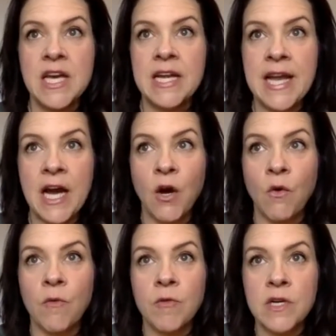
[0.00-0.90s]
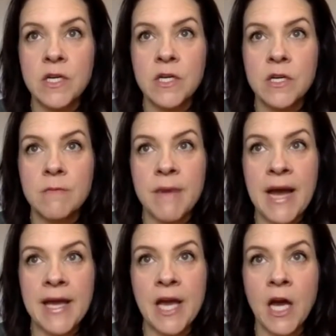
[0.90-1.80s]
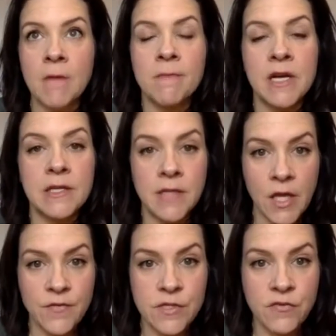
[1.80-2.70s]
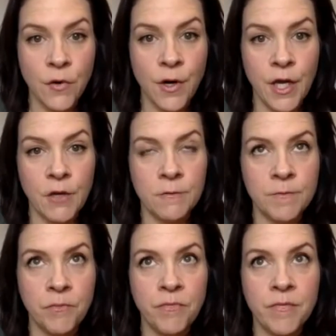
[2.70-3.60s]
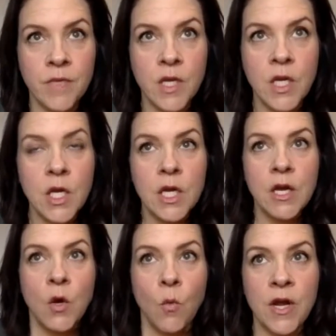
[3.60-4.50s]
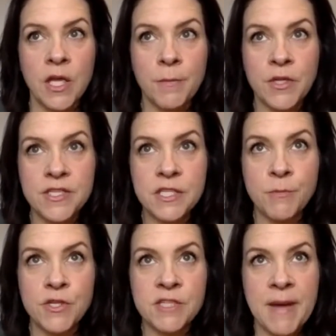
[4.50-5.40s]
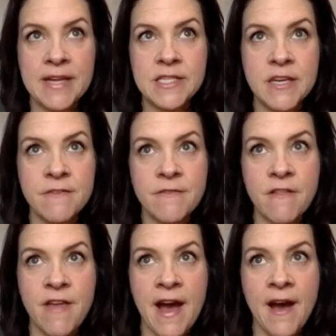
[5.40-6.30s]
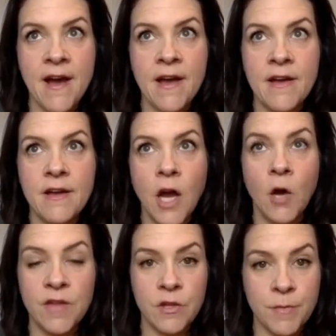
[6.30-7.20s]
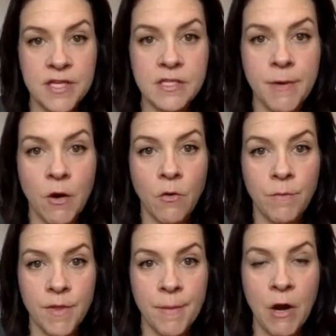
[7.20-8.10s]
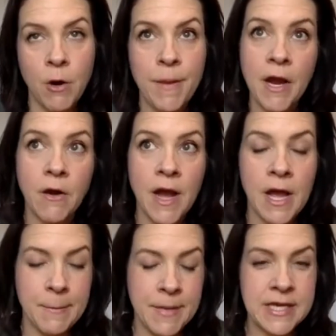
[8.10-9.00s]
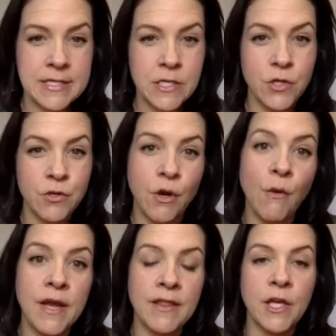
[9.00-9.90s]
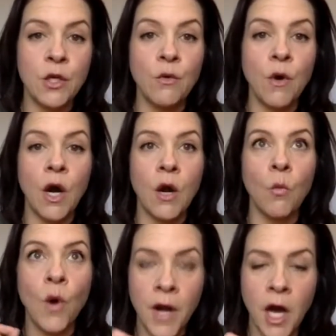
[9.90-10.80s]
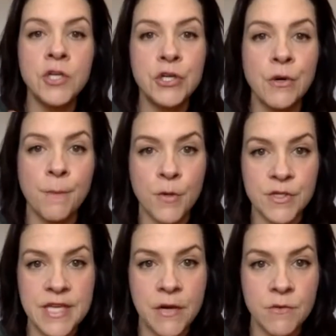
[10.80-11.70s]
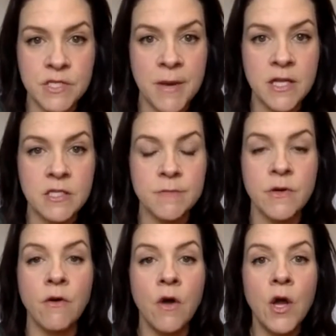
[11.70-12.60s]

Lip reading: Now, backing up, life is for you. Want you to put this in perspective that, the other piece about the power paradigm is knowing that you are 100% responsible.